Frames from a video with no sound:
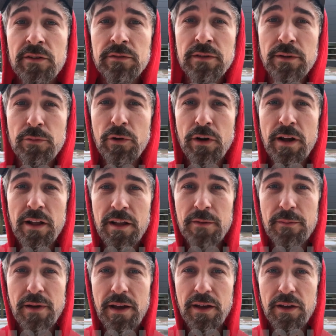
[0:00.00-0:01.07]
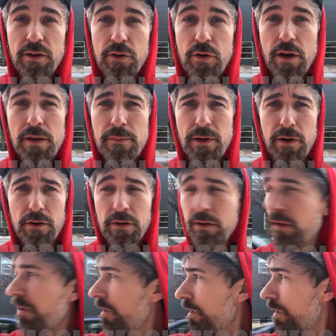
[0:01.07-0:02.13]
I'm working on my gray beard.
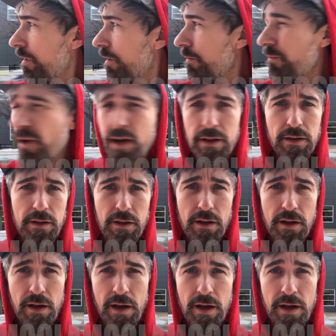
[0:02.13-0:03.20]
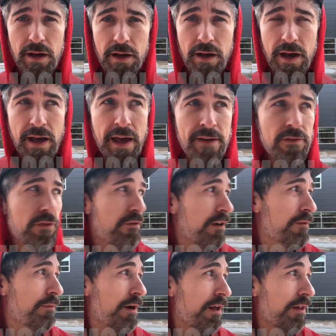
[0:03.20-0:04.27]
But I have a
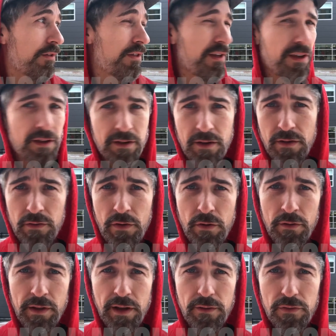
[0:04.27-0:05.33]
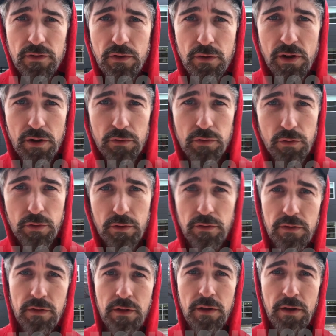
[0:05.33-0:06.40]
strict policy to only give studio
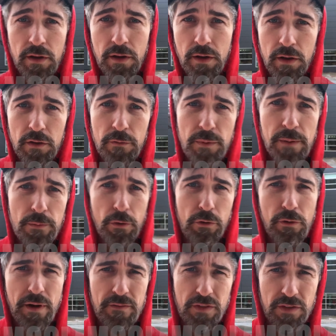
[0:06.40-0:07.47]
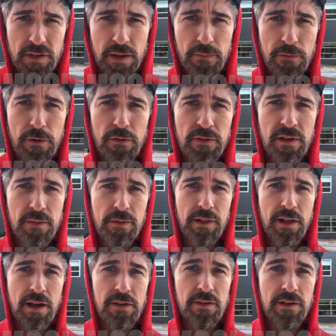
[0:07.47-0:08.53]
tours to people who have the same first name and
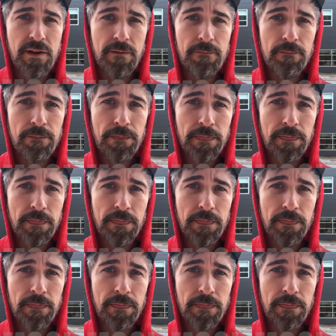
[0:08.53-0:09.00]
last name.